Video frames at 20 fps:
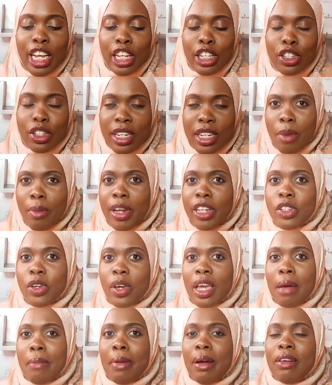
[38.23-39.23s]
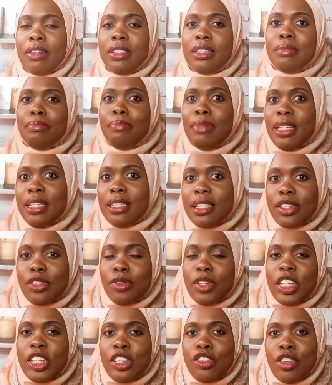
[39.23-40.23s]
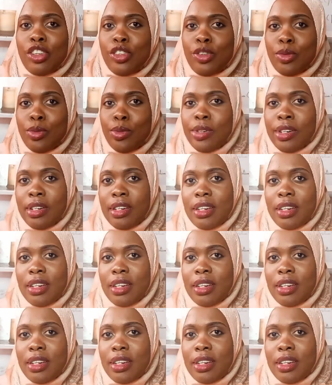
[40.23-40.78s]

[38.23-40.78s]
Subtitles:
Today we're talking about business registration